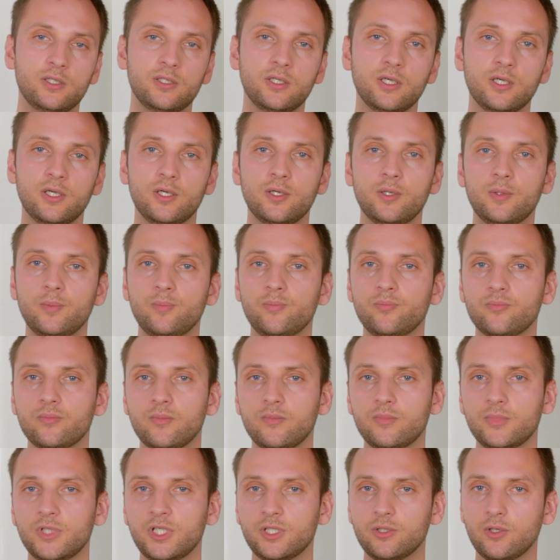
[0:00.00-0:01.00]
um,
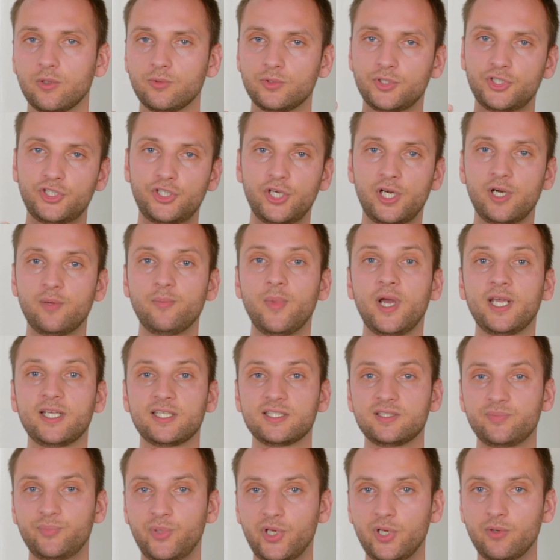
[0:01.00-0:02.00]
you know, share my
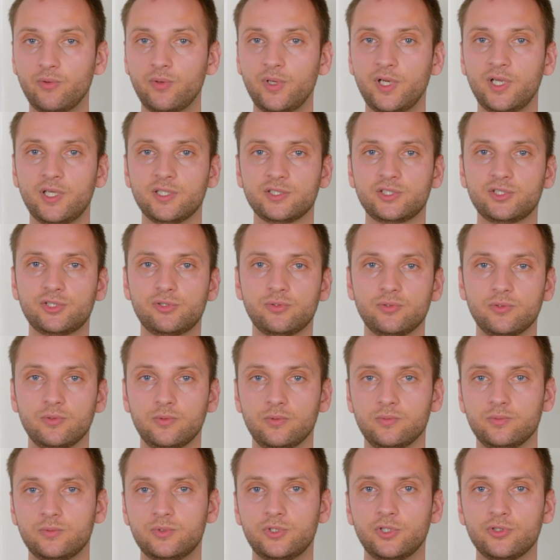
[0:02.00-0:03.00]
experience
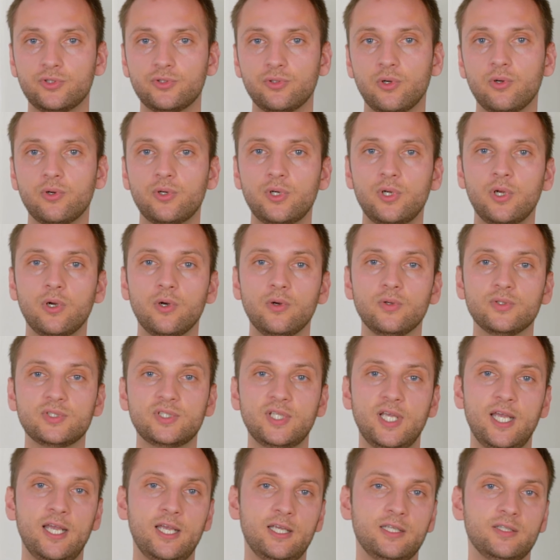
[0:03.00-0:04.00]
through
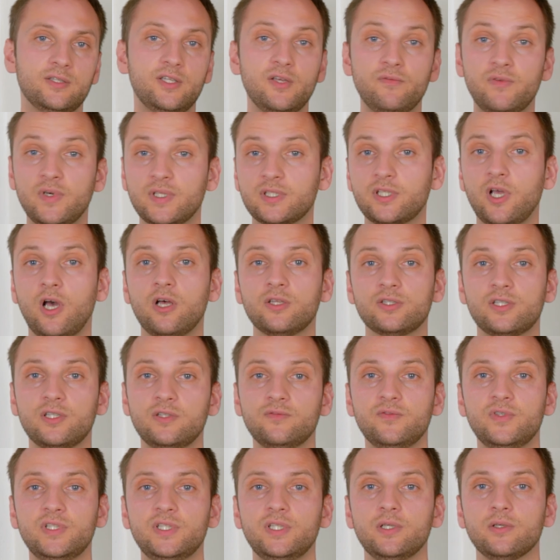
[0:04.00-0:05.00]
tutorials and different
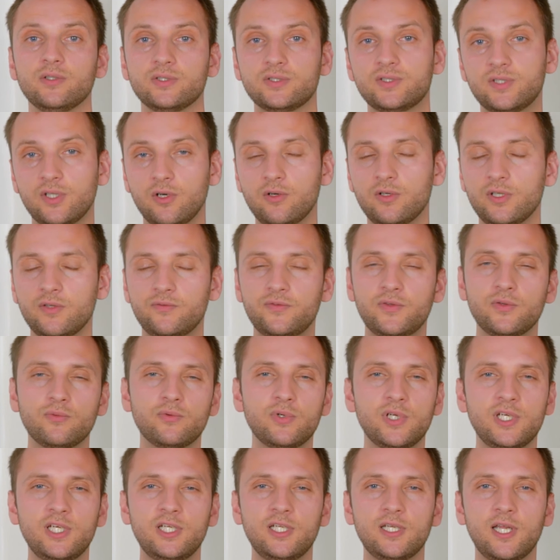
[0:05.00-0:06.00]
content videos. So if you
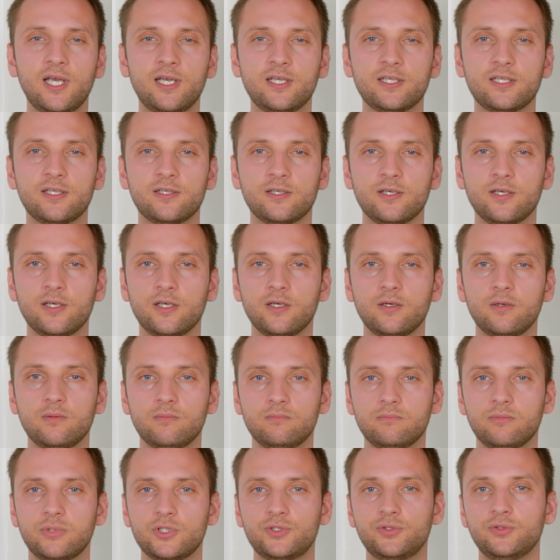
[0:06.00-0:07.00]
really like uh,
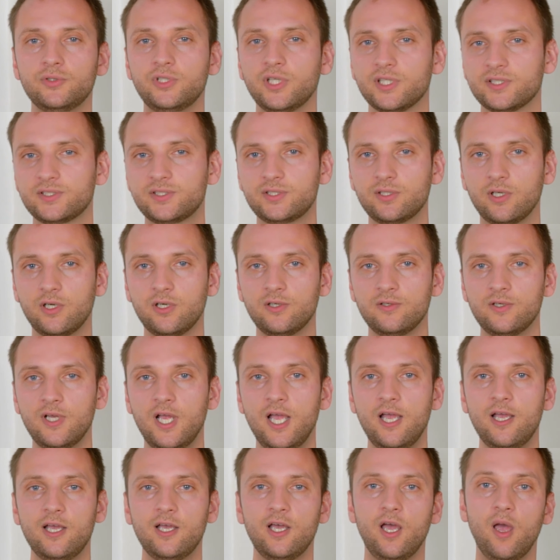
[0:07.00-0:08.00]
what you just saw,
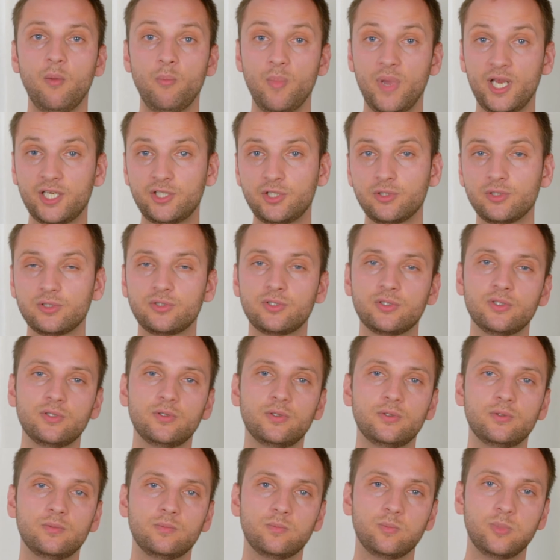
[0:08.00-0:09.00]
uh, make sure
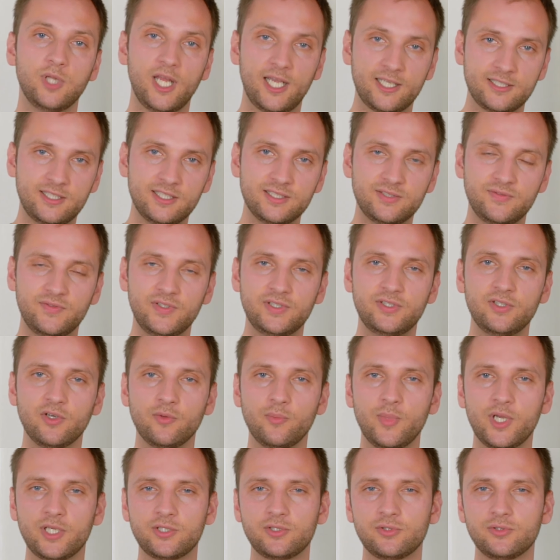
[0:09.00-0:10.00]
to like this
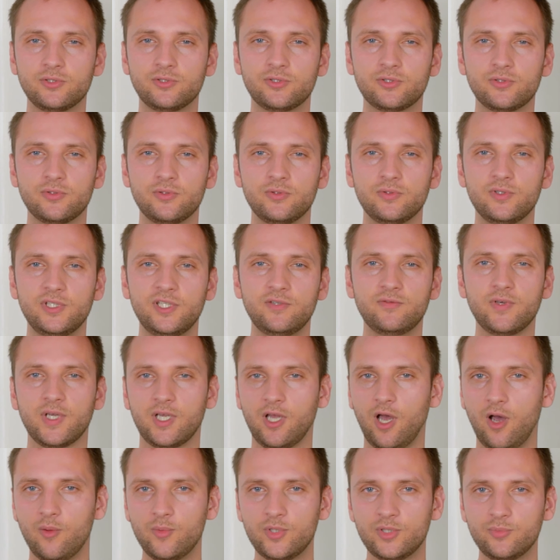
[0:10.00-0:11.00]
video, make sure to leave a
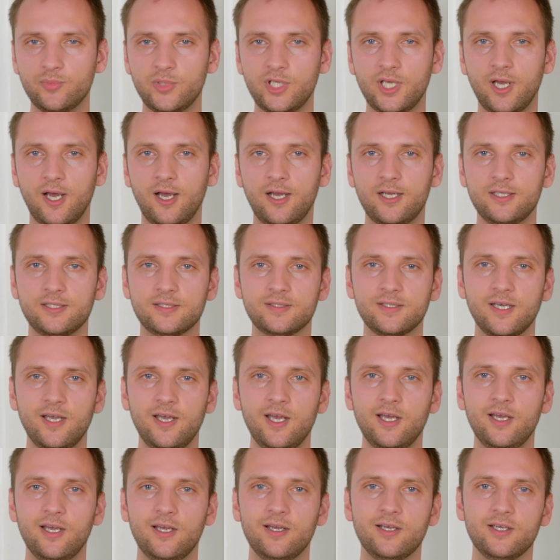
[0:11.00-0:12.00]
comment behind,
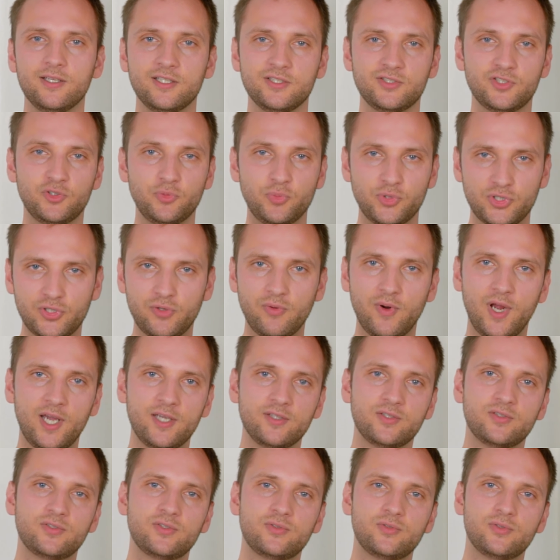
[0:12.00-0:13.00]
uh,
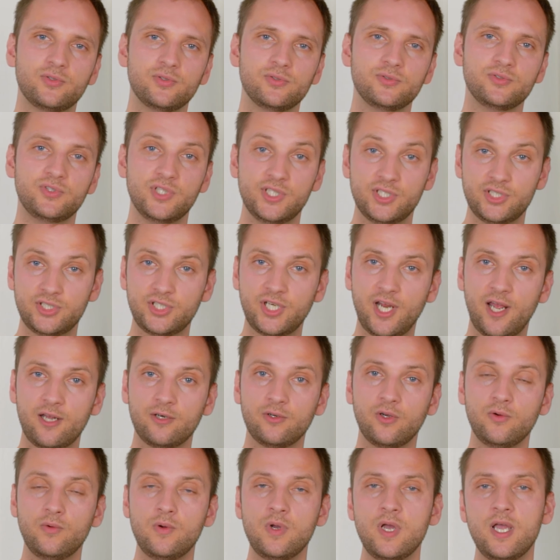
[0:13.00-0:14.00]
subscribe to this
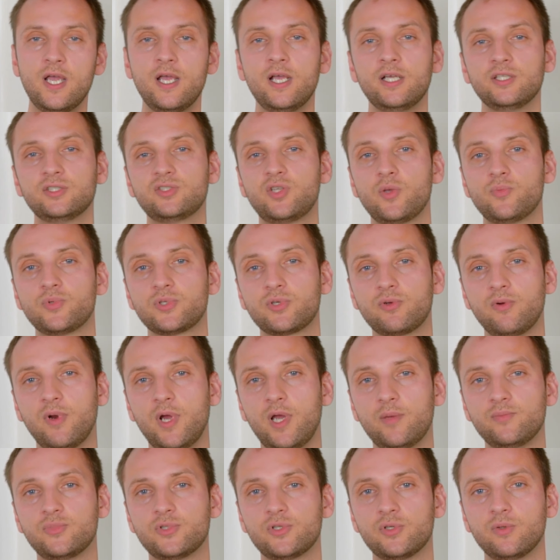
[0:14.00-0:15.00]
channel,
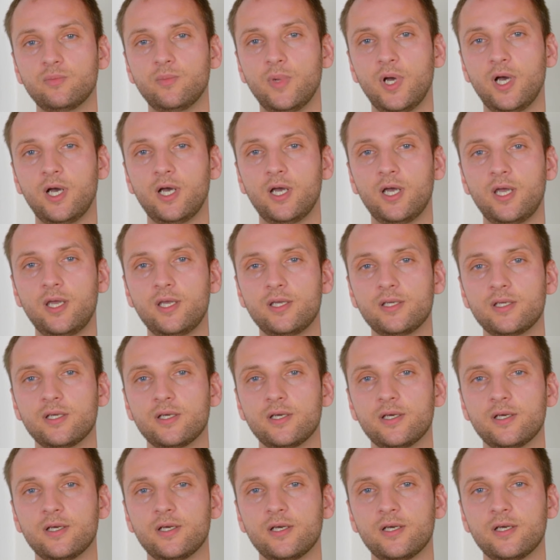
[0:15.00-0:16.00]
subscribe to my
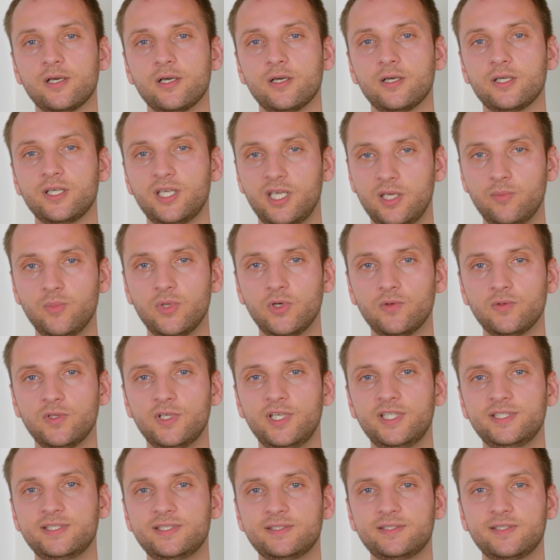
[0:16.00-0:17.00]
uh, email
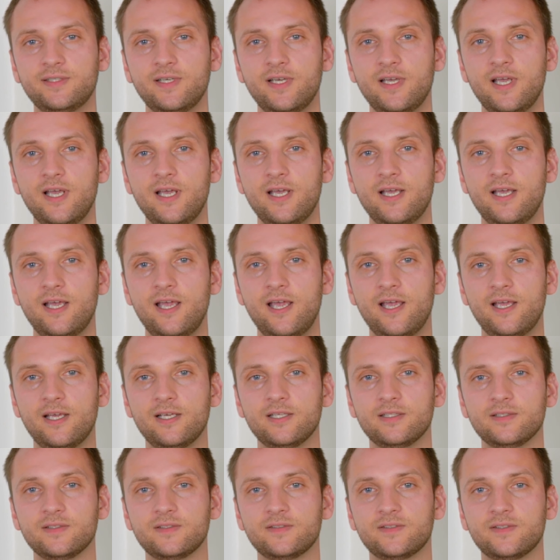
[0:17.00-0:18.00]
list,
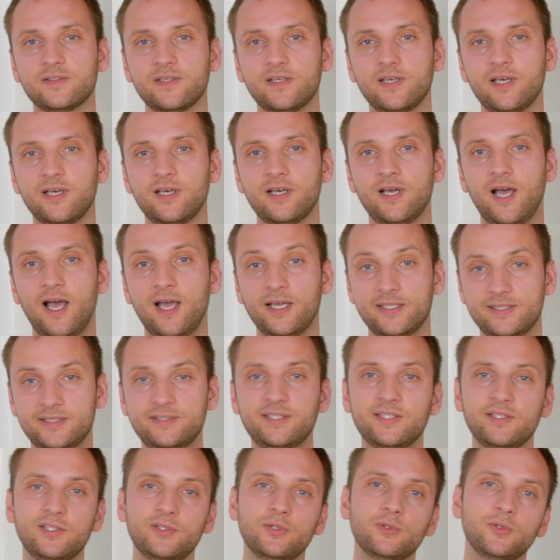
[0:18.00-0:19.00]
and uh, I
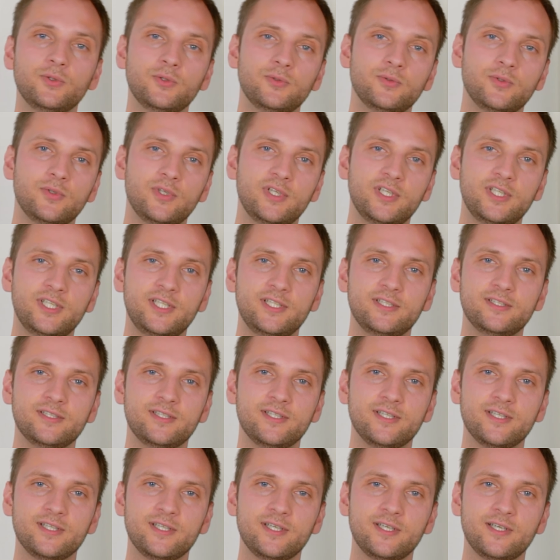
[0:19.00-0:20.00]
see you in
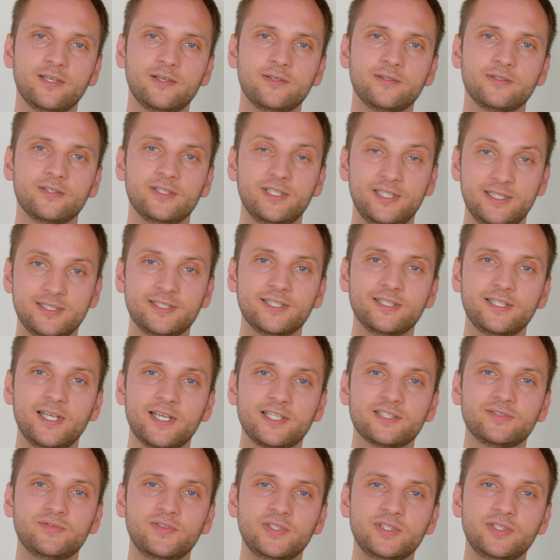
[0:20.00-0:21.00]
the, in the
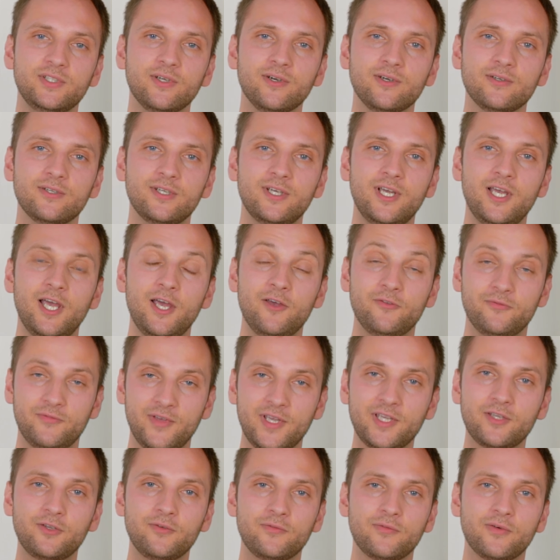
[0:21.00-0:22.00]
next video.
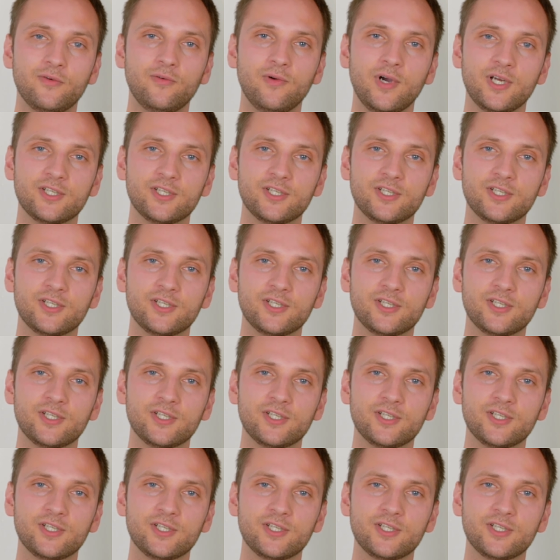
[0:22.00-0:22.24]
Thank you for